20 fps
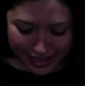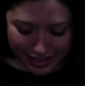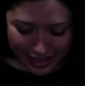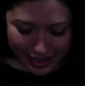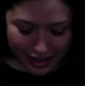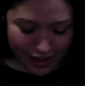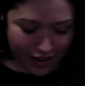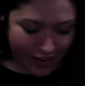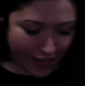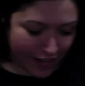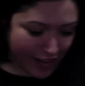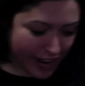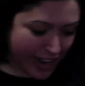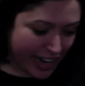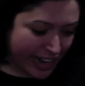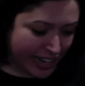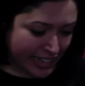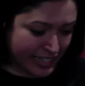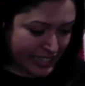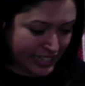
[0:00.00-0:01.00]
All
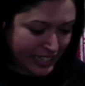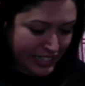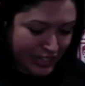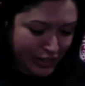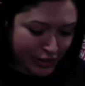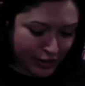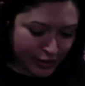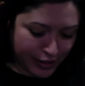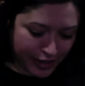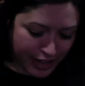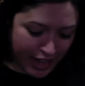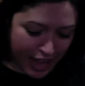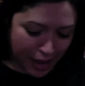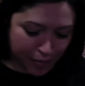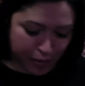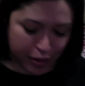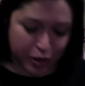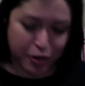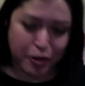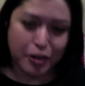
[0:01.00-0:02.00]
right, so
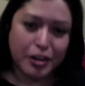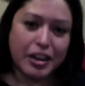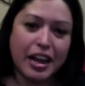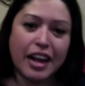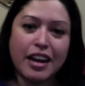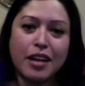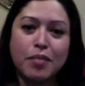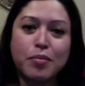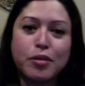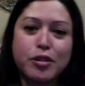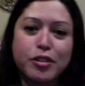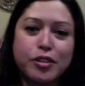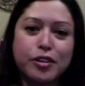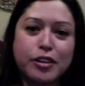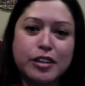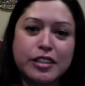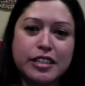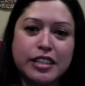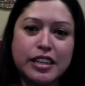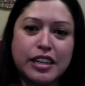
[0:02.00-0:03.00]
Capricorn, you got number
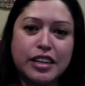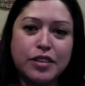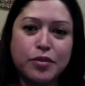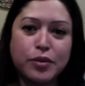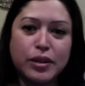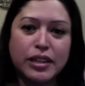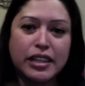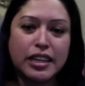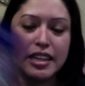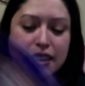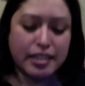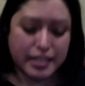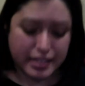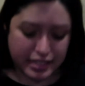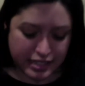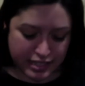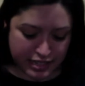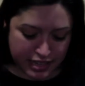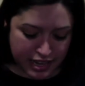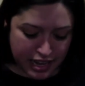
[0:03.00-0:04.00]
13,
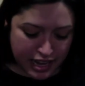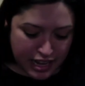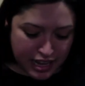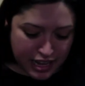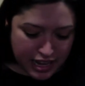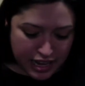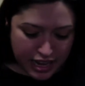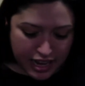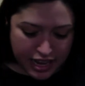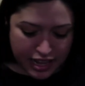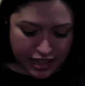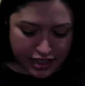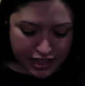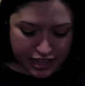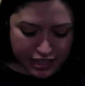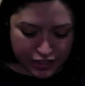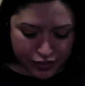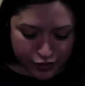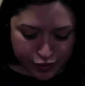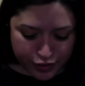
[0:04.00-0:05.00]
release. And
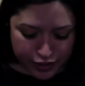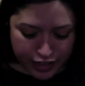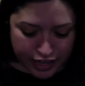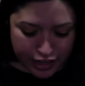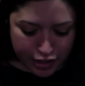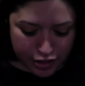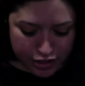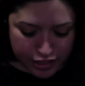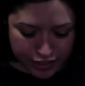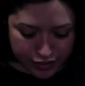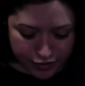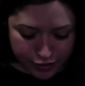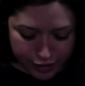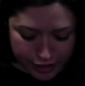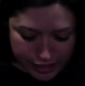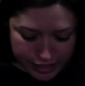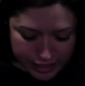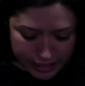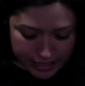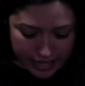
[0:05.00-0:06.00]
that's for the energy for
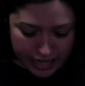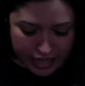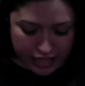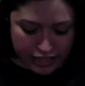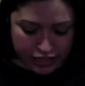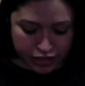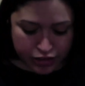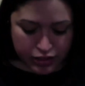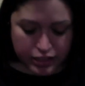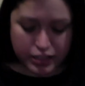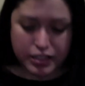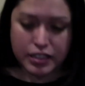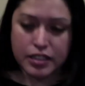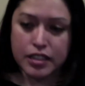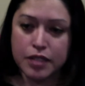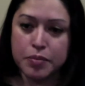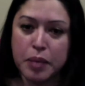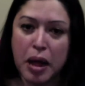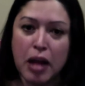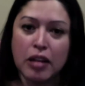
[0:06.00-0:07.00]
today. So this is
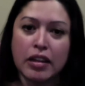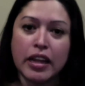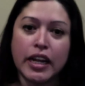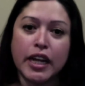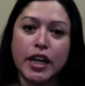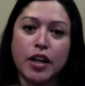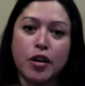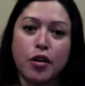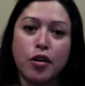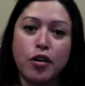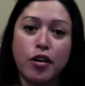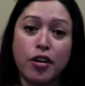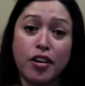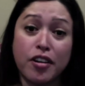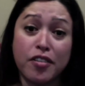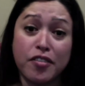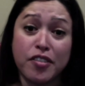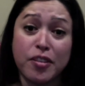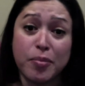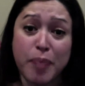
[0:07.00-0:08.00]
about letting go
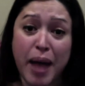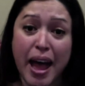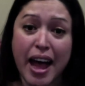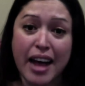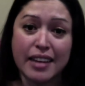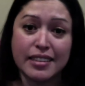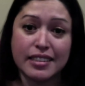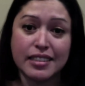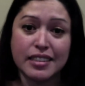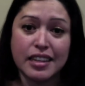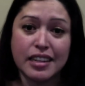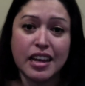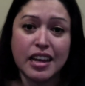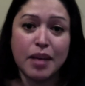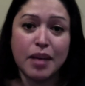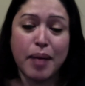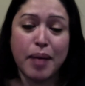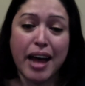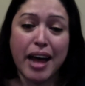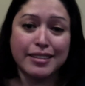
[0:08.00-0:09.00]
of the past
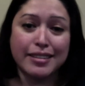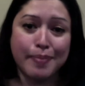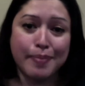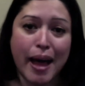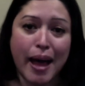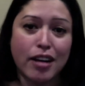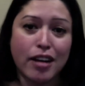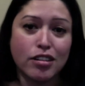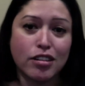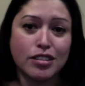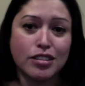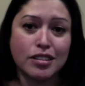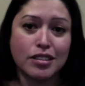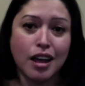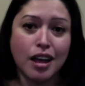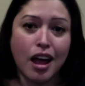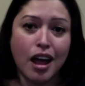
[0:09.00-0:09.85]
patterns,